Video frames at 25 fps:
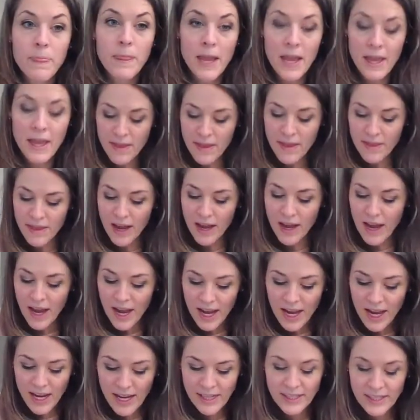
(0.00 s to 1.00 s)
And then the
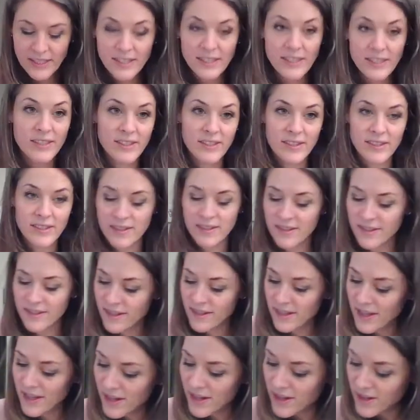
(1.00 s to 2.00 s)
height,
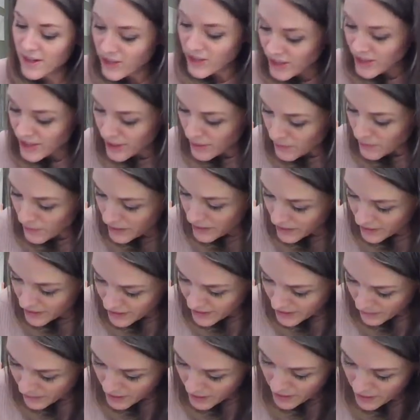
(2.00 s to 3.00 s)
again, I'll just label it in the
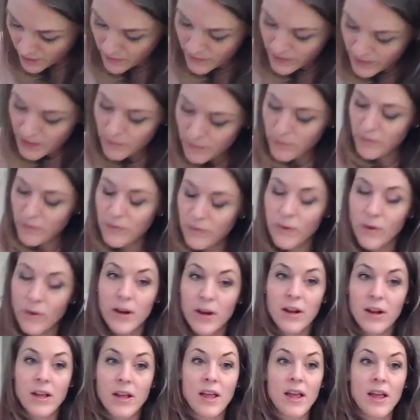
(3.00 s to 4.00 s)
same color we did
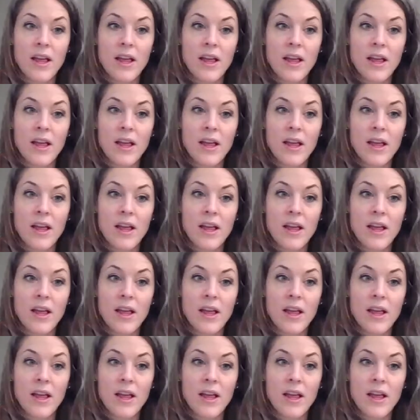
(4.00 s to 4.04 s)
before,